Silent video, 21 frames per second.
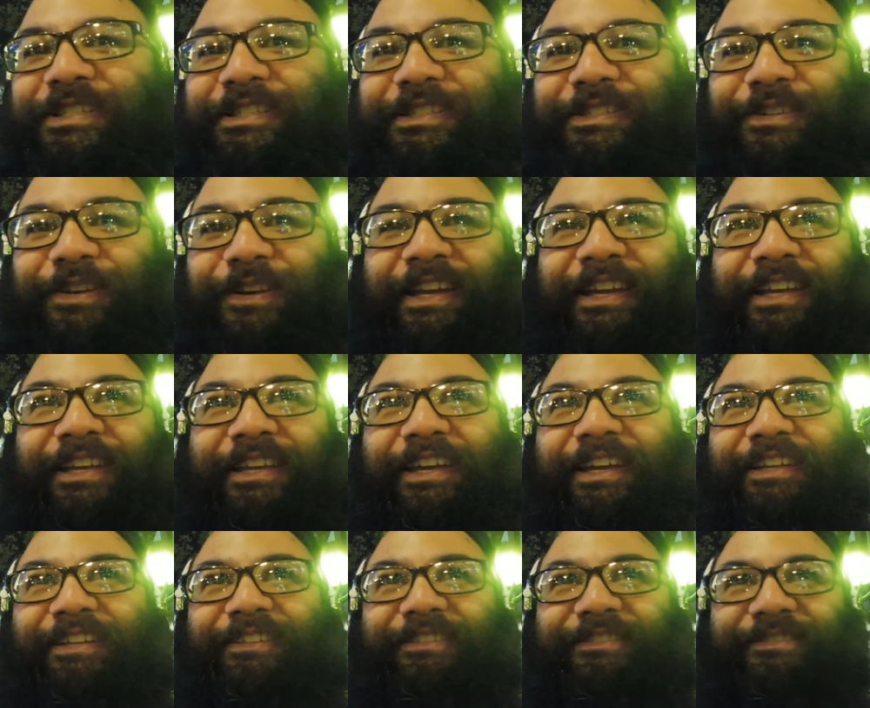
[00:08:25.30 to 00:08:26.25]
She's not here
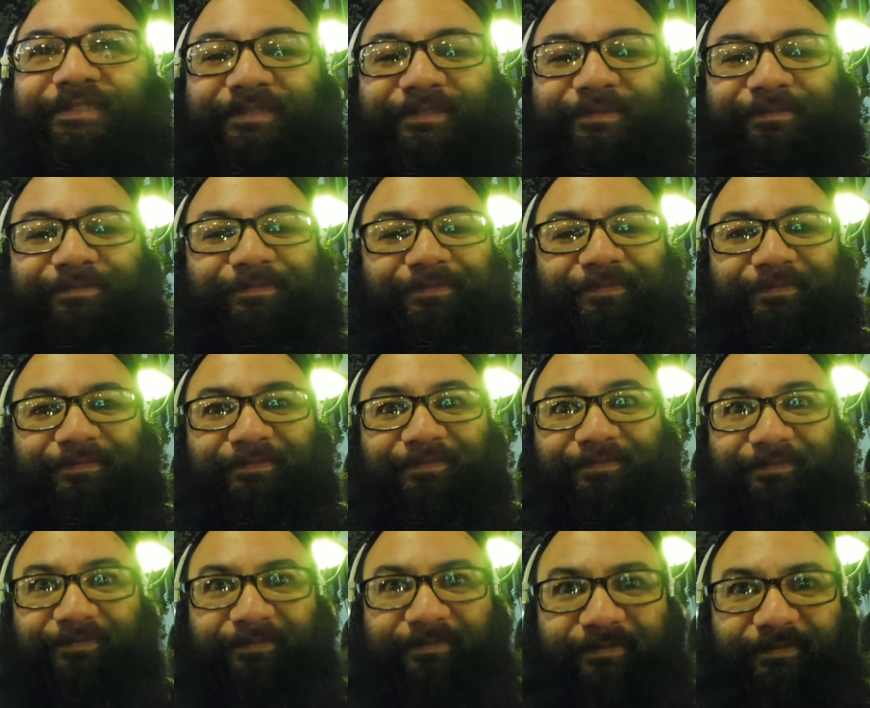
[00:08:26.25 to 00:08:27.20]
yet.
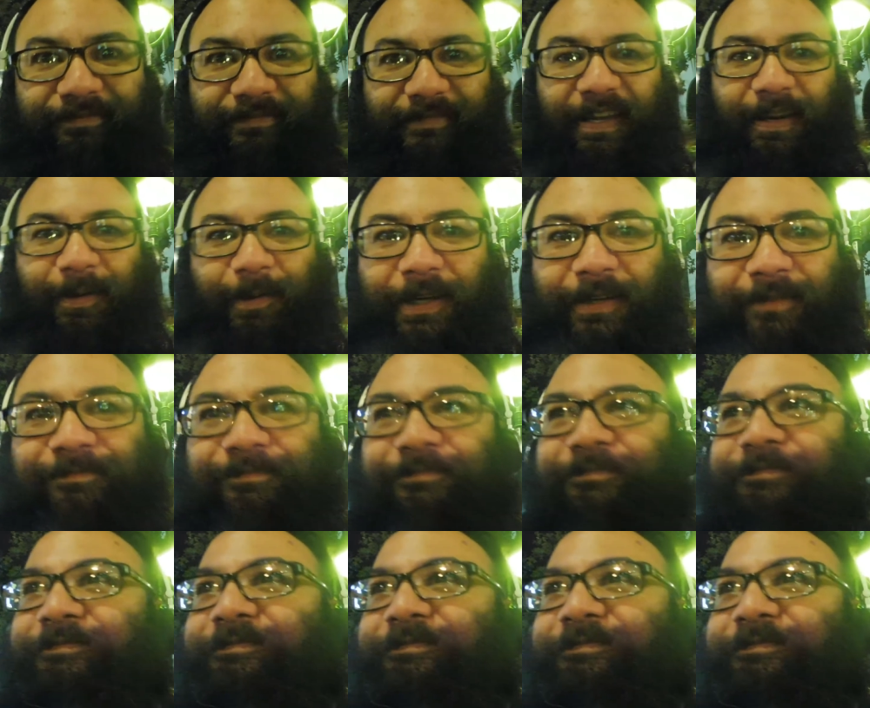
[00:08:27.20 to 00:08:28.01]
Anyway.